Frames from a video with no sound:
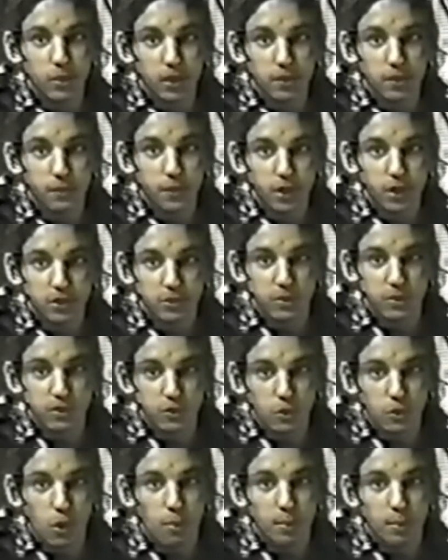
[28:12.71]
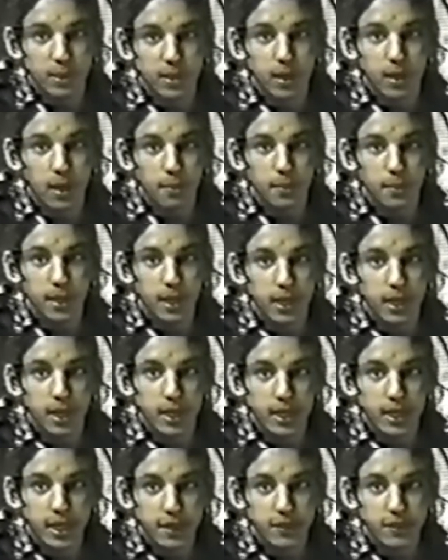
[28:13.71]
We're the first ones who opened up
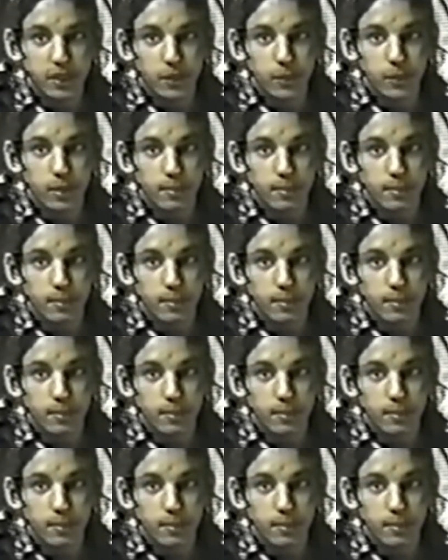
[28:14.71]
and everything.